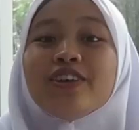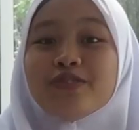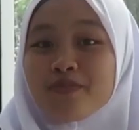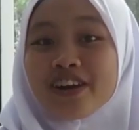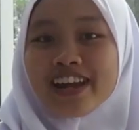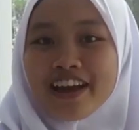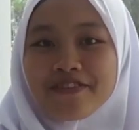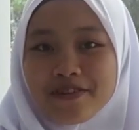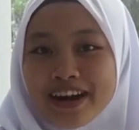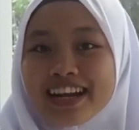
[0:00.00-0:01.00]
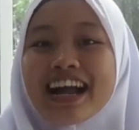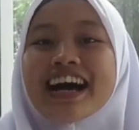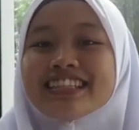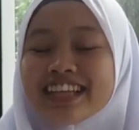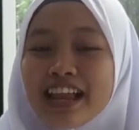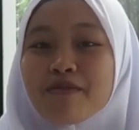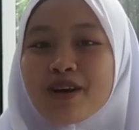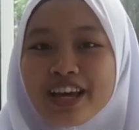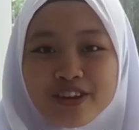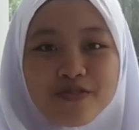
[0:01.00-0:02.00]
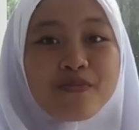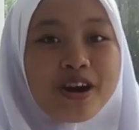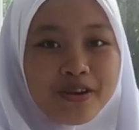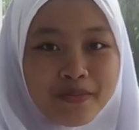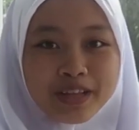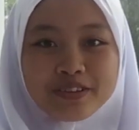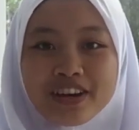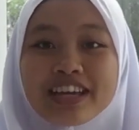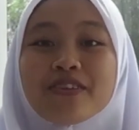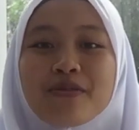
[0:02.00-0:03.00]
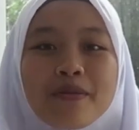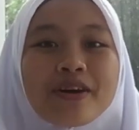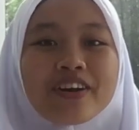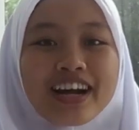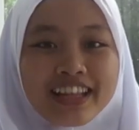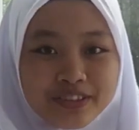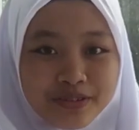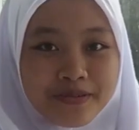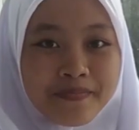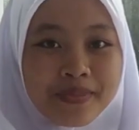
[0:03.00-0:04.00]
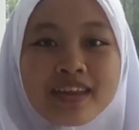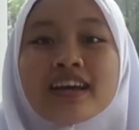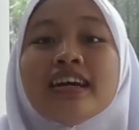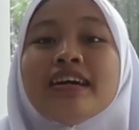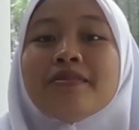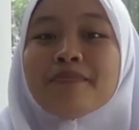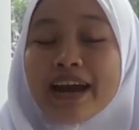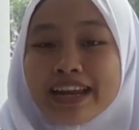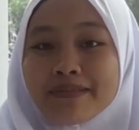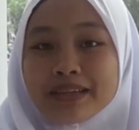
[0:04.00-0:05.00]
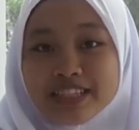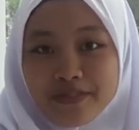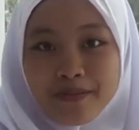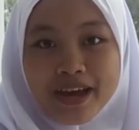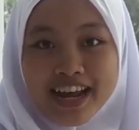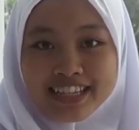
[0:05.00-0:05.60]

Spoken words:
Good morning everyone. Assalamualaikum warahmatullahi wabarakatuh. My name is Fabian